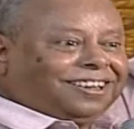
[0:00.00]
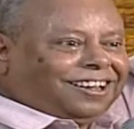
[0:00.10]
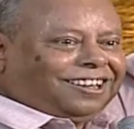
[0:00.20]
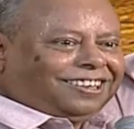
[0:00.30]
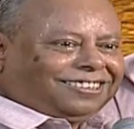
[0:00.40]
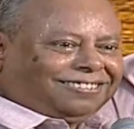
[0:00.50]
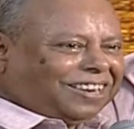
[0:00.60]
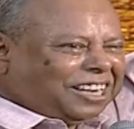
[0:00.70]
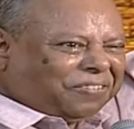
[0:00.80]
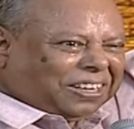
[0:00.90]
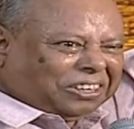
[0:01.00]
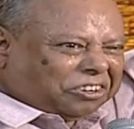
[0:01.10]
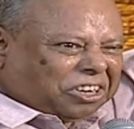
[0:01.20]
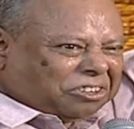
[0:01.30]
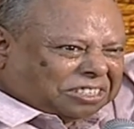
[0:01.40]
Uh huh. Very difficult to
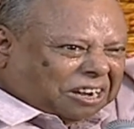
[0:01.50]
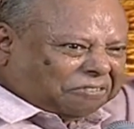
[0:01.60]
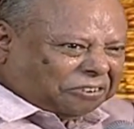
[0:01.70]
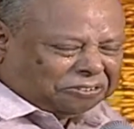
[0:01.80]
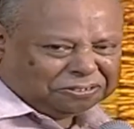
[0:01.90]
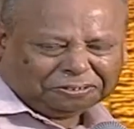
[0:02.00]
renounce self. No.